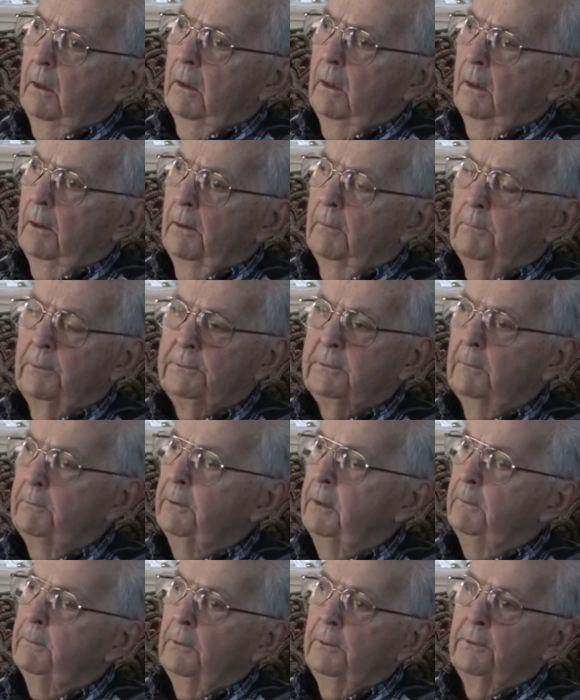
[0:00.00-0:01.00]
uh, but the
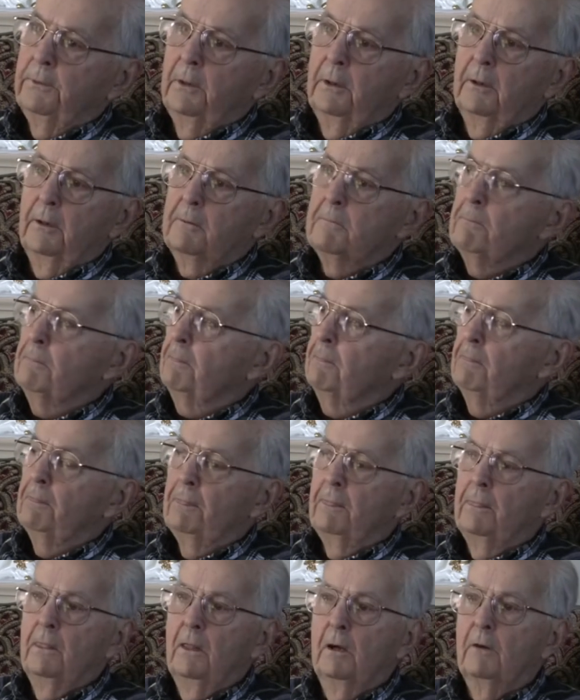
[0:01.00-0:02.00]
people in there
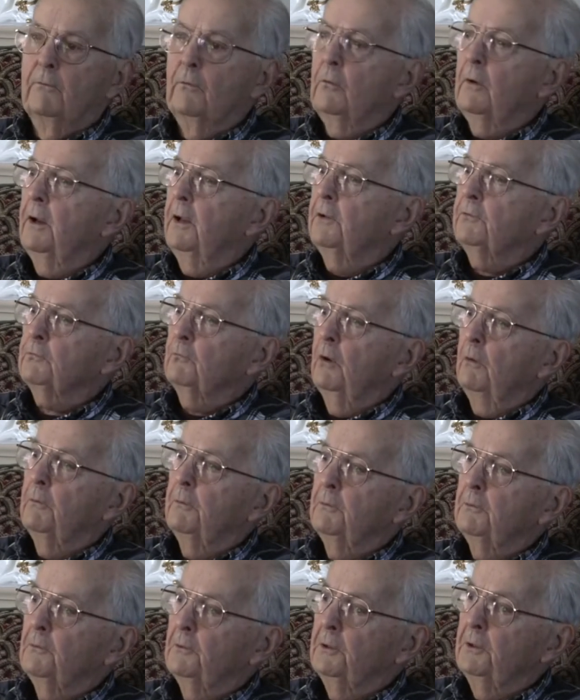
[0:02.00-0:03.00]
never asked what we
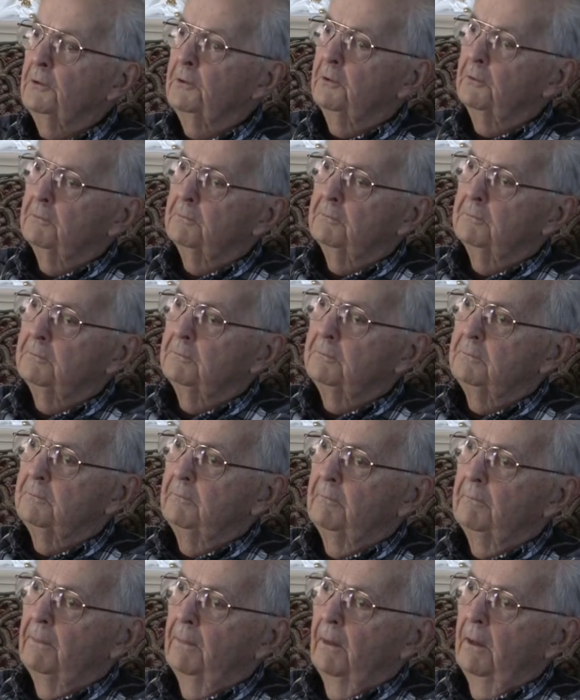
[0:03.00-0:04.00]
were going to do. Mm -hmm.
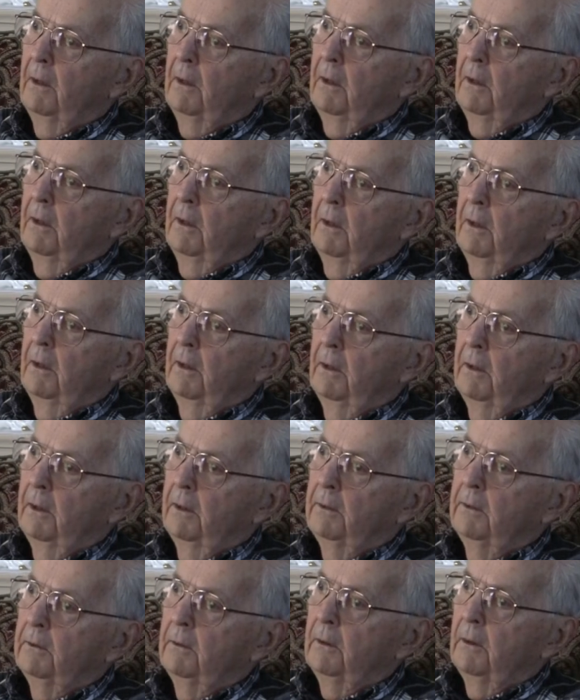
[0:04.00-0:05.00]

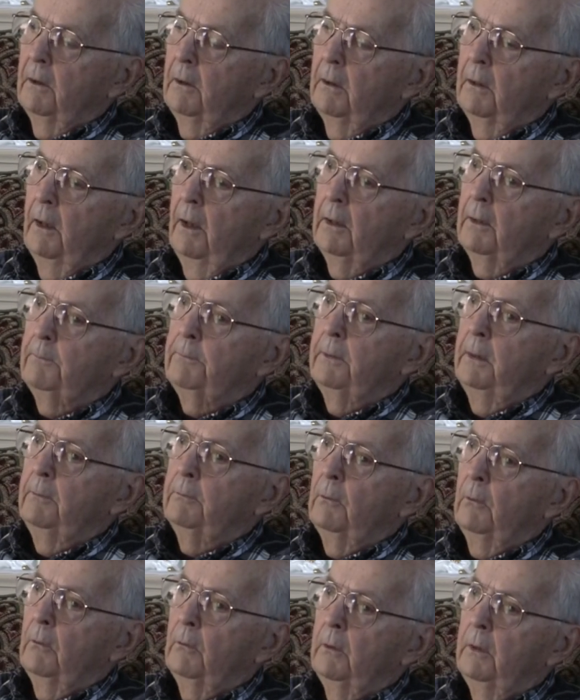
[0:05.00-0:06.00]
And uh, a lot of
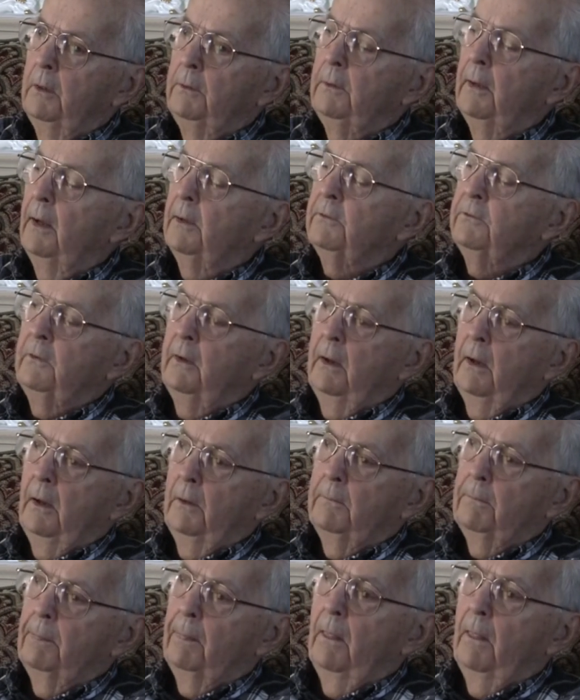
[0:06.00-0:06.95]
people in that town